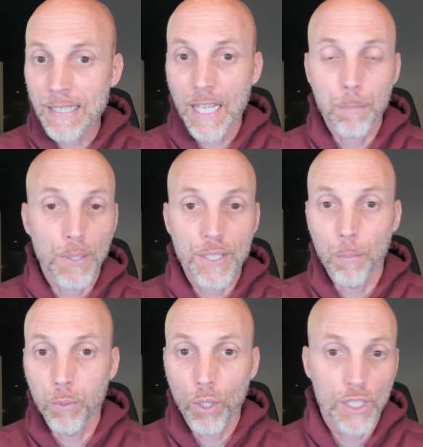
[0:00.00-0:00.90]
They plead the
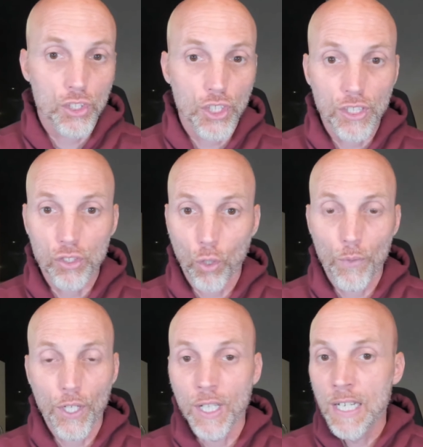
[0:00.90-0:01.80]
blood of Jesus over
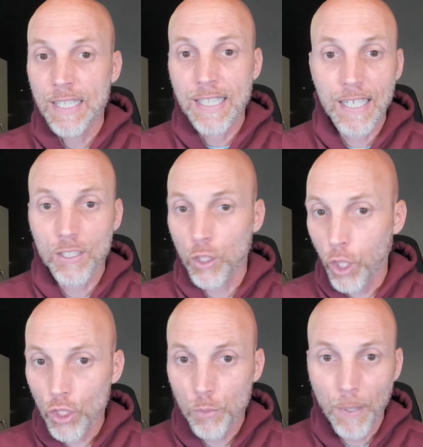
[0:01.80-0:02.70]
your kid's
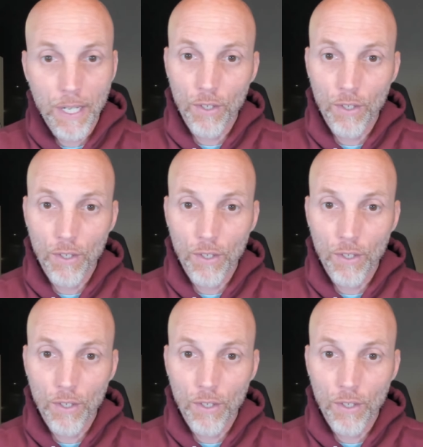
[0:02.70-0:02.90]
lunch pail.